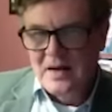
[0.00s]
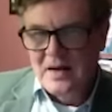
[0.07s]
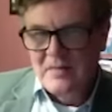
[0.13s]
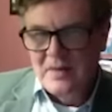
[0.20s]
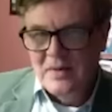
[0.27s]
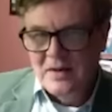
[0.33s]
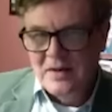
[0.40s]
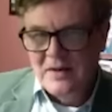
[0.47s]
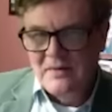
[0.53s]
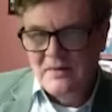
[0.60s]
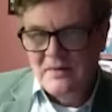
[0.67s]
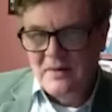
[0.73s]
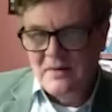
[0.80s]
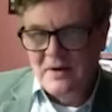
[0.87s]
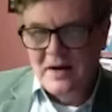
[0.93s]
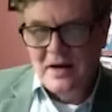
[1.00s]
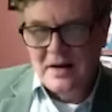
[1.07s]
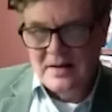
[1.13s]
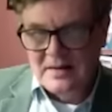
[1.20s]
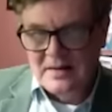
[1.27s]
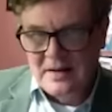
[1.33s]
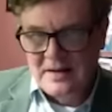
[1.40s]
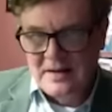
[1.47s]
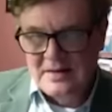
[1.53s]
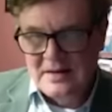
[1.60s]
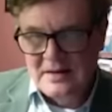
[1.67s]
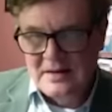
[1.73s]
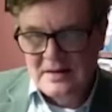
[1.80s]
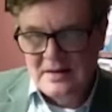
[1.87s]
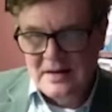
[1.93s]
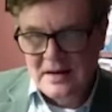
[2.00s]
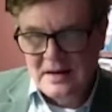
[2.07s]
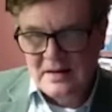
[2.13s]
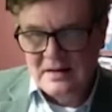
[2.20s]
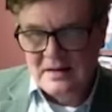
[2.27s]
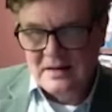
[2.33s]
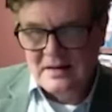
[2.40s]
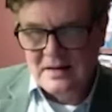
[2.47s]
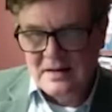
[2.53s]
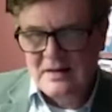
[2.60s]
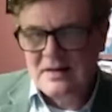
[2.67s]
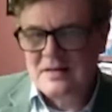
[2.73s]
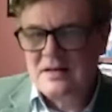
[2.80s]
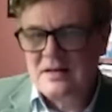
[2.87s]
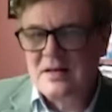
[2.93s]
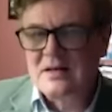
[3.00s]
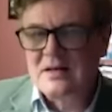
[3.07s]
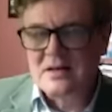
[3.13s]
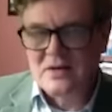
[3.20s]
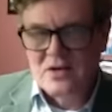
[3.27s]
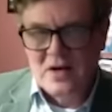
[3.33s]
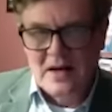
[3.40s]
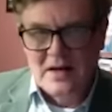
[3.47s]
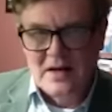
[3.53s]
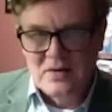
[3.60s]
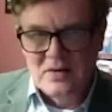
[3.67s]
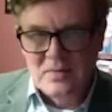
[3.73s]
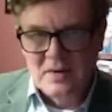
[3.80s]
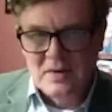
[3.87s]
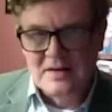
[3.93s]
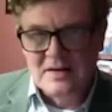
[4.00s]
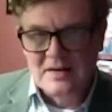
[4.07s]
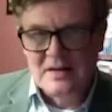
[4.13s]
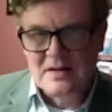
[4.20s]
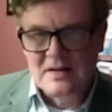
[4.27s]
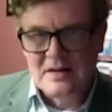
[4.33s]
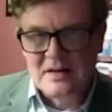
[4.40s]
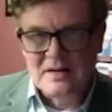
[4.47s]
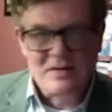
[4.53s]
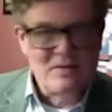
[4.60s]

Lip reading: But they're very isolated indeed, and this needs to change because it doesn't